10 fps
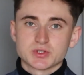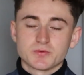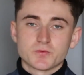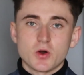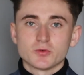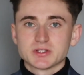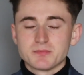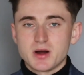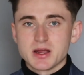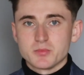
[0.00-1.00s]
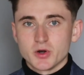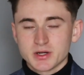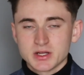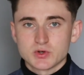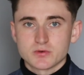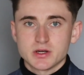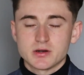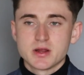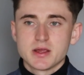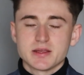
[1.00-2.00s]
throughout my marketing
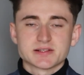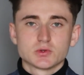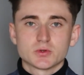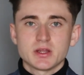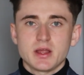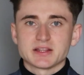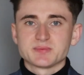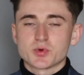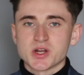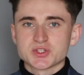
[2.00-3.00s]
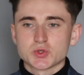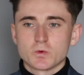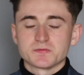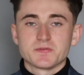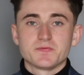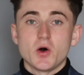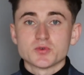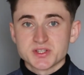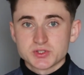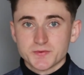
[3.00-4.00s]
career is looking at brands with
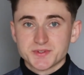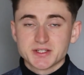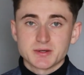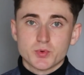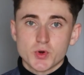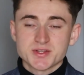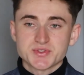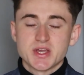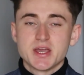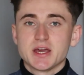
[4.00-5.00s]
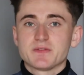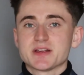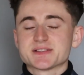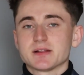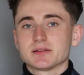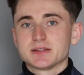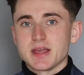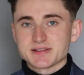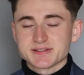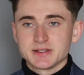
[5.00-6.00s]
thousands of data points and they're still
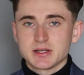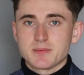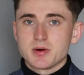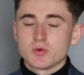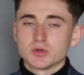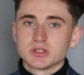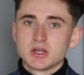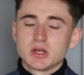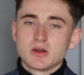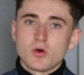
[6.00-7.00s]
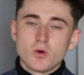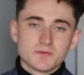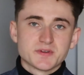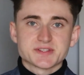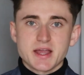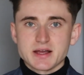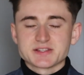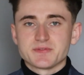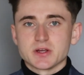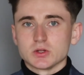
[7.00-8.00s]
guessing about all these
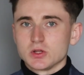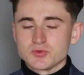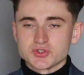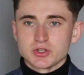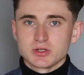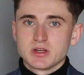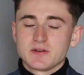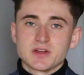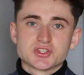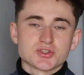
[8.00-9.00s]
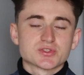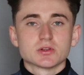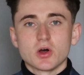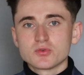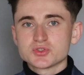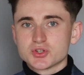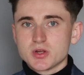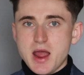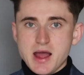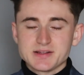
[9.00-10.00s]
ads they are launching. They just launch
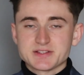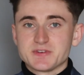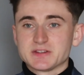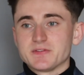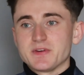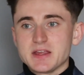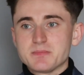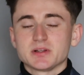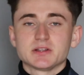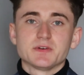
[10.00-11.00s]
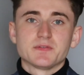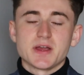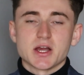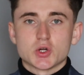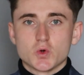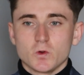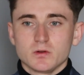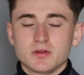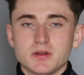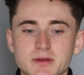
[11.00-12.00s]
ads that they believe they are
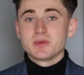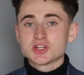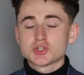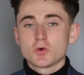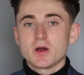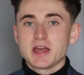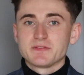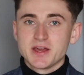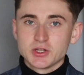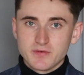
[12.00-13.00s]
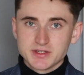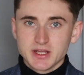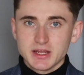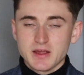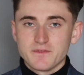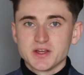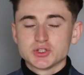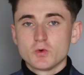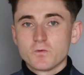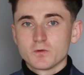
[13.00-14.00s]
cool. Make sure at the end of the day
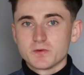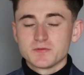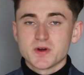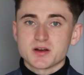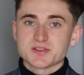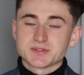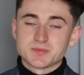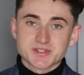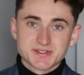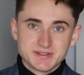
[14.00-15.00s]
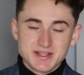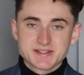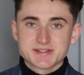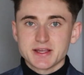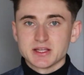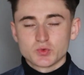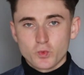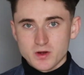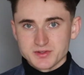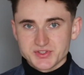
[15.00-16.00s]
that you fulfill the customer's needs and
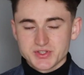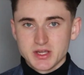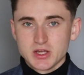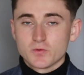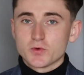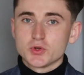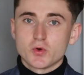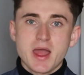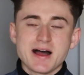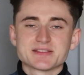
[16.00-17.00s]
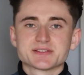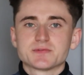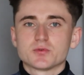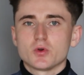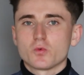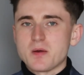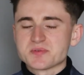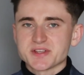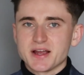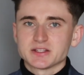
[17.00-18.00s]
wants for your ads, for your
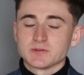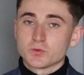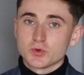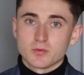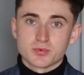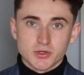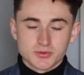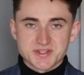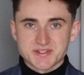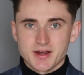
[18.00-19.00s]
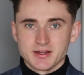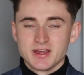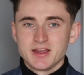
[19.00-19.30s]
website, and for your product design,